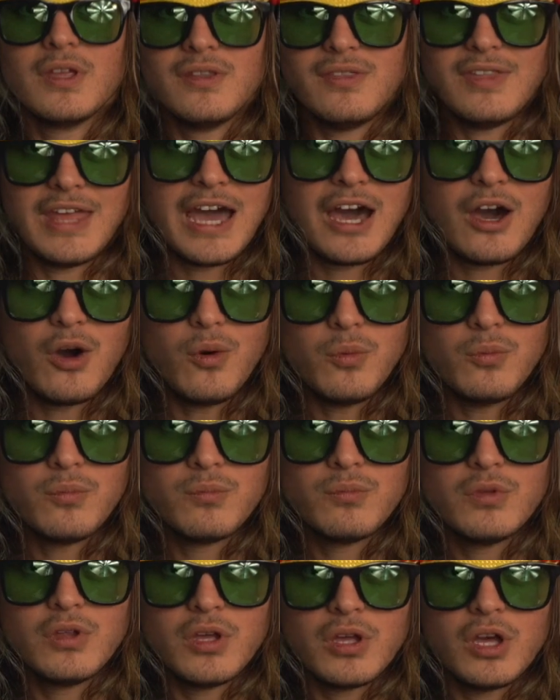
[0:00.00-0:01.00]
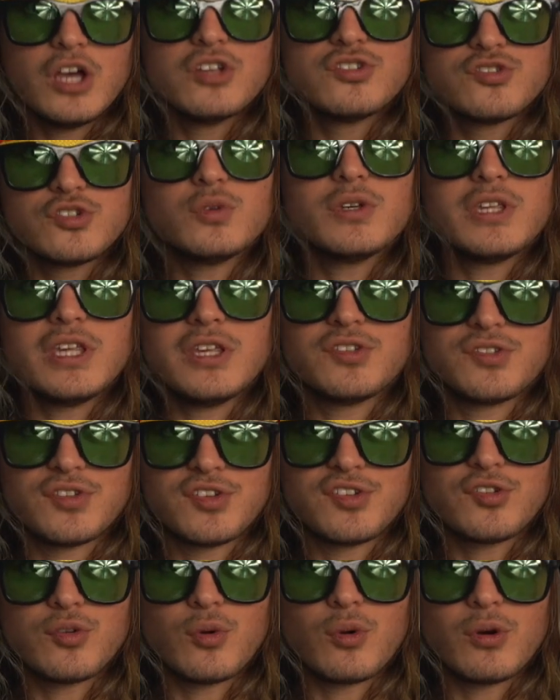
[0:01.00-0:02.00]
Now, Azuki is
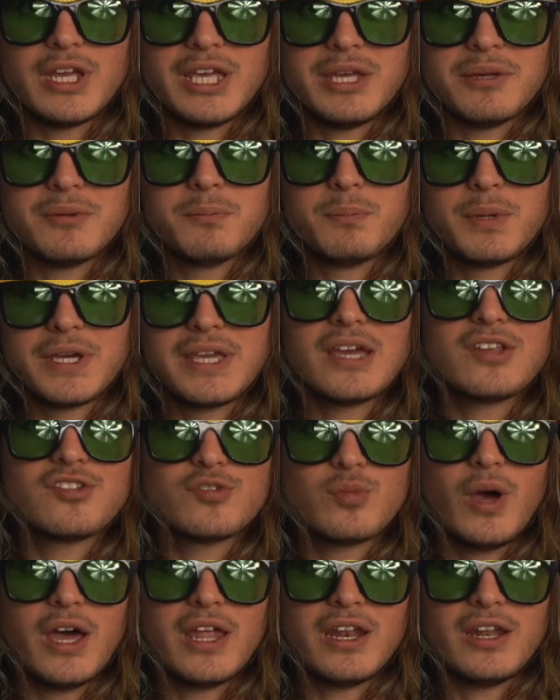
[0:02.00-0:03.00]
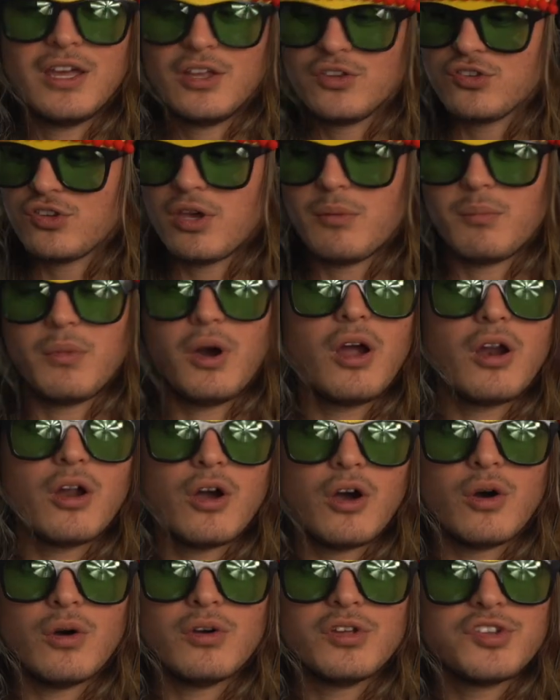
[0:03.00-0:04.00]
the story. But guess what?
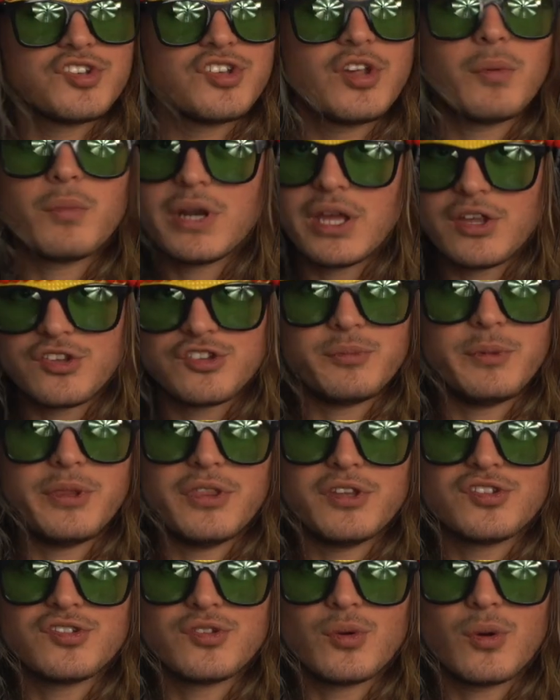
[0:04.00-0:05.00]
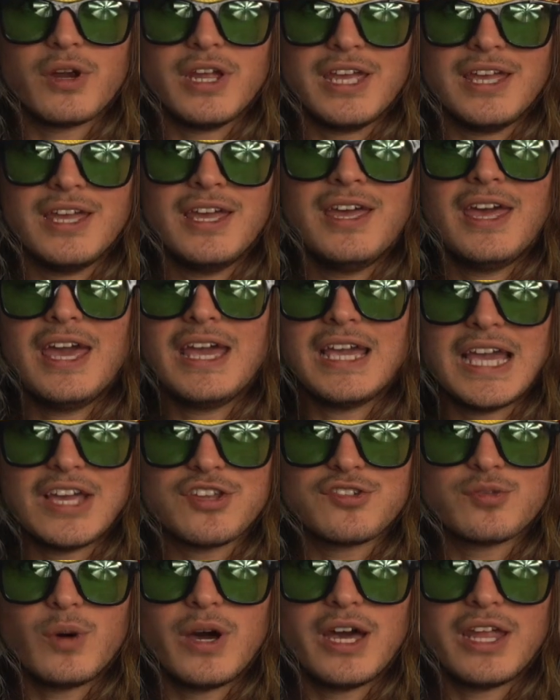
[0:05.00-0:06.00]
Tomorrow, someone else will be the story. And
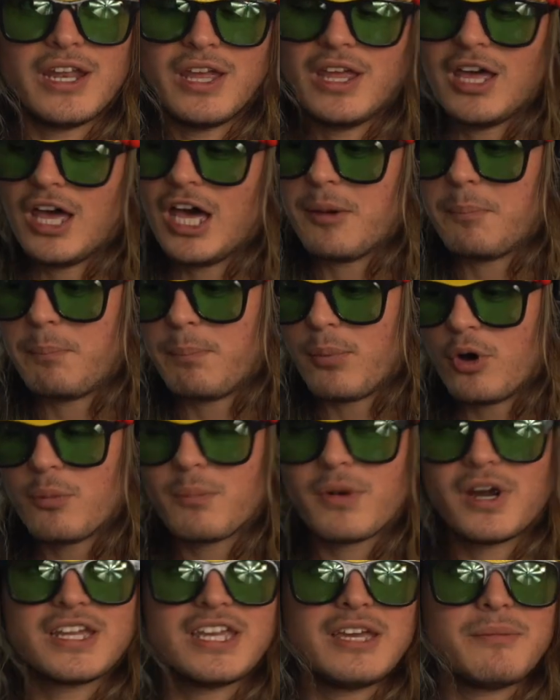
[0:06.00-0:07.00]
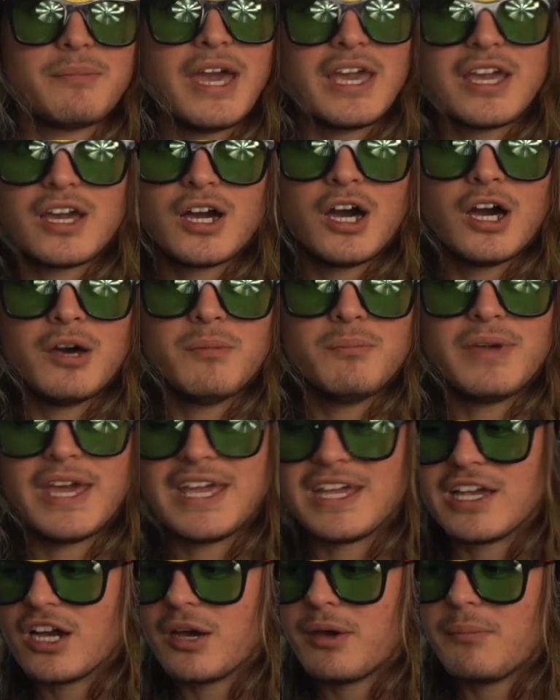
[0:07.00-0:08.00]
guess what? A bull market might come
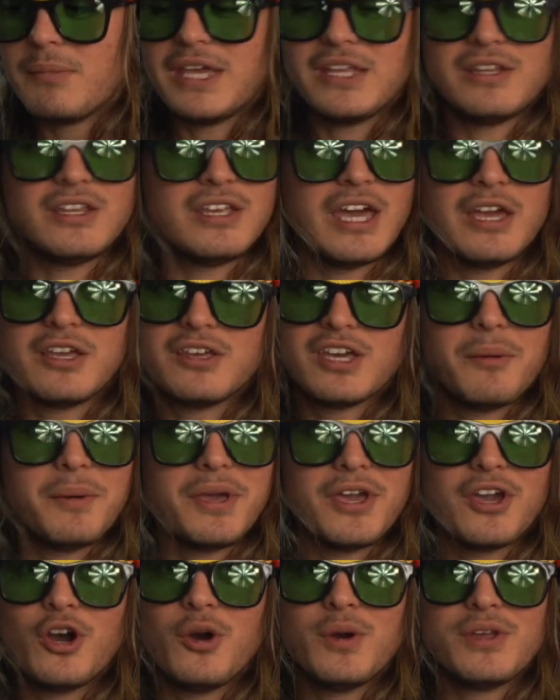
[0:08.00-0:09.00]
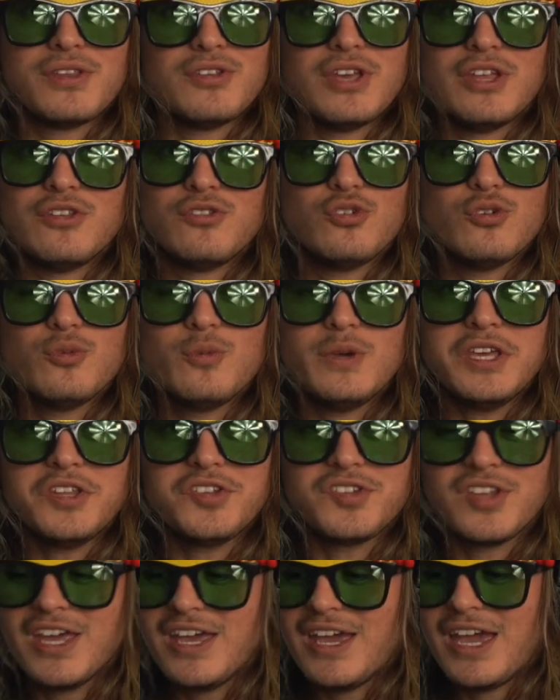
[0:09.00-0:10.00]
and go in 2
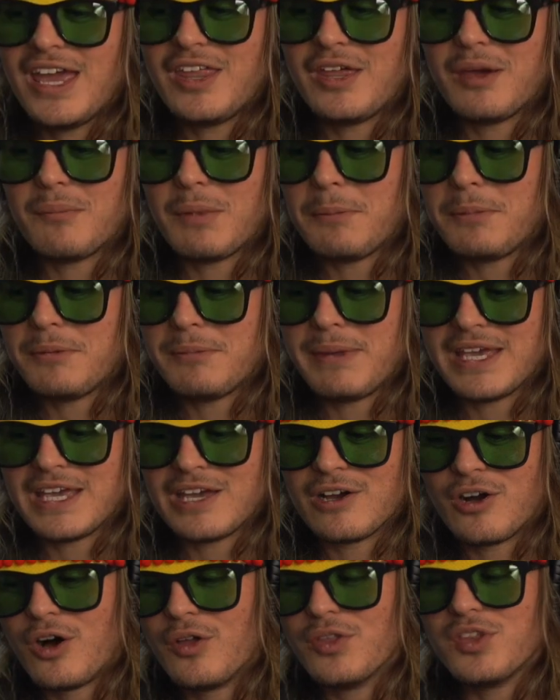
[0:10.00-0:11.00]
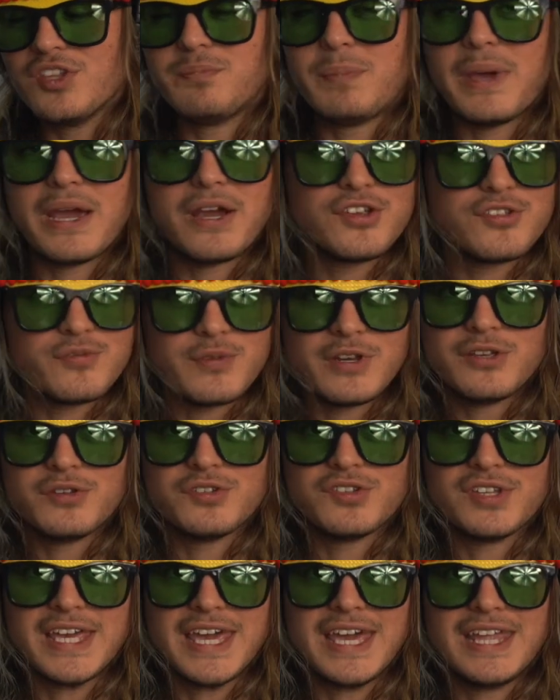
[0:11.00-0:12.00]
weeks, and then I might be making all these bearish
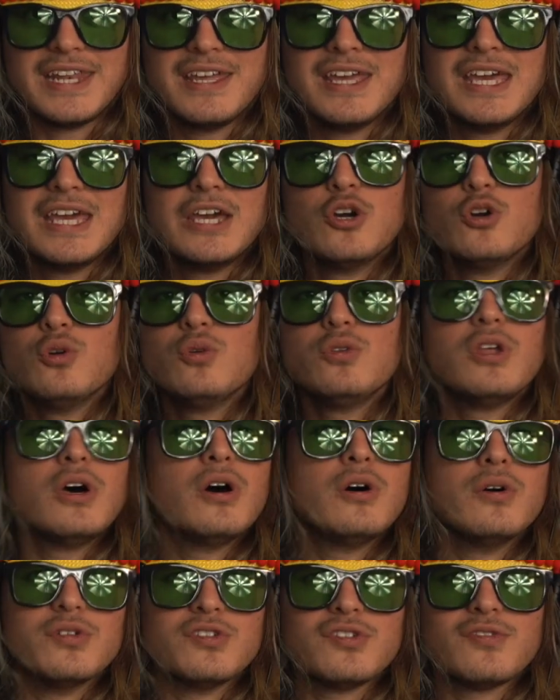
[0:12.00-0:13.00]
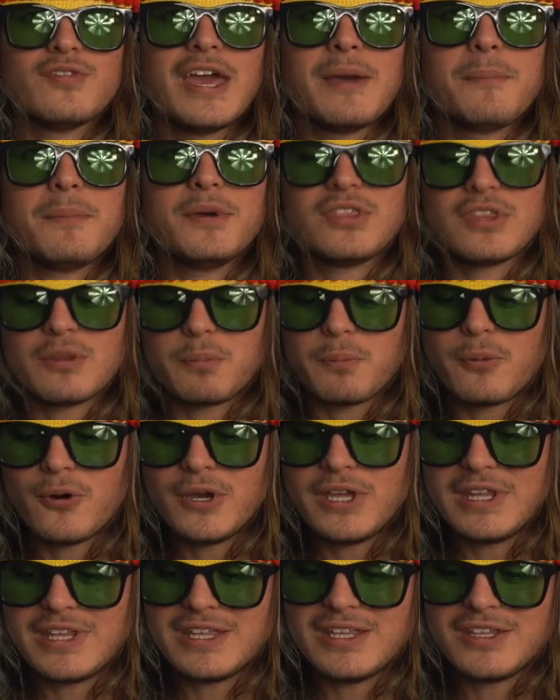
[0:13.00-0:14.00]
videos again. Who knows, fam? But the
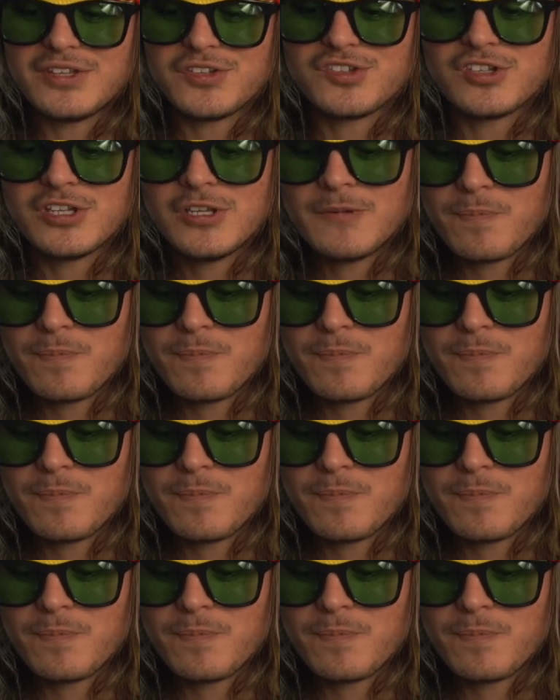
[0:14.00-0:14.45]
point is,